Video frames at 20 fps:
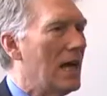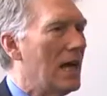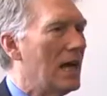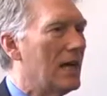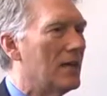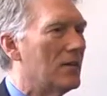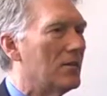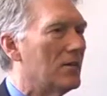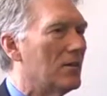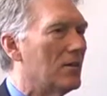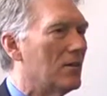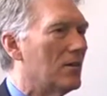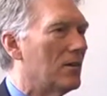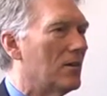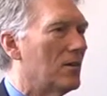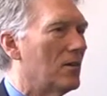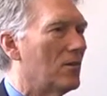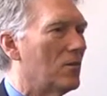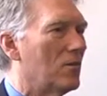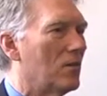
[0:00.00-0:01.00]
And
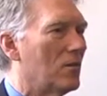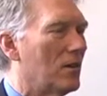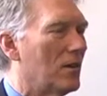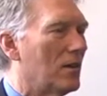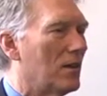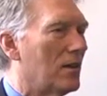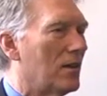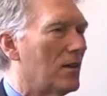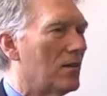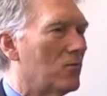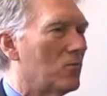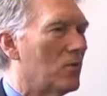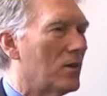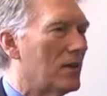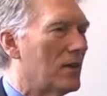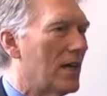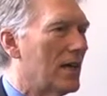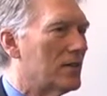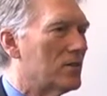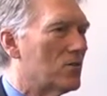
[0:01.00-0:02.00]

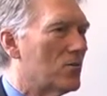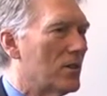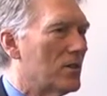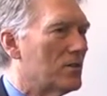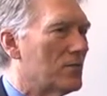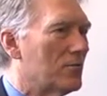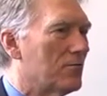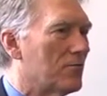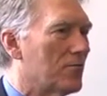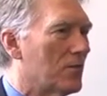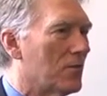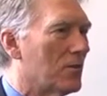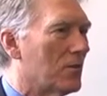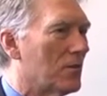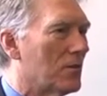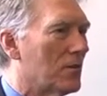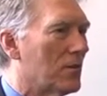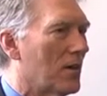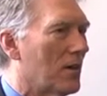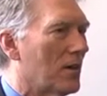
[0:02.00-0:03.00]
one last question
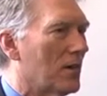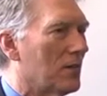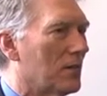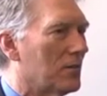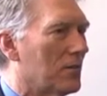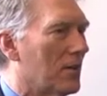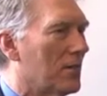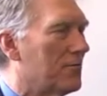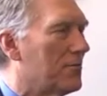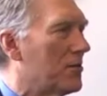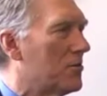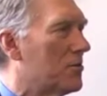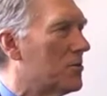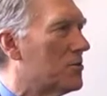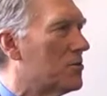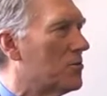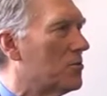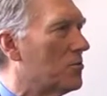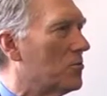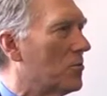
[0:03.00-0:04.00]
for our
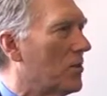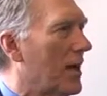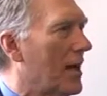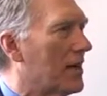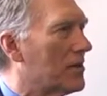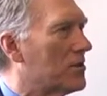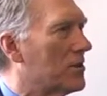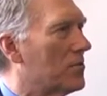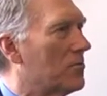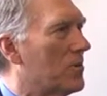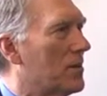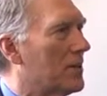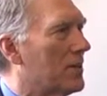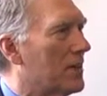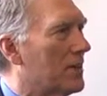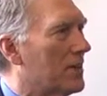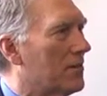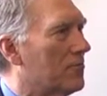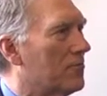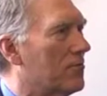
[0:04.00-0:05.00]
viewers who actually want to
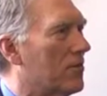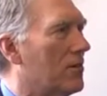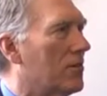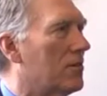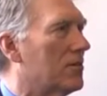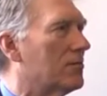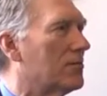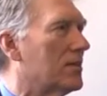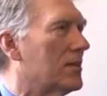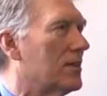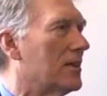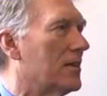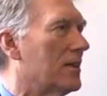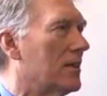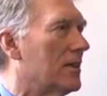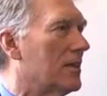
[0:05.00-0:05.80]
get involved in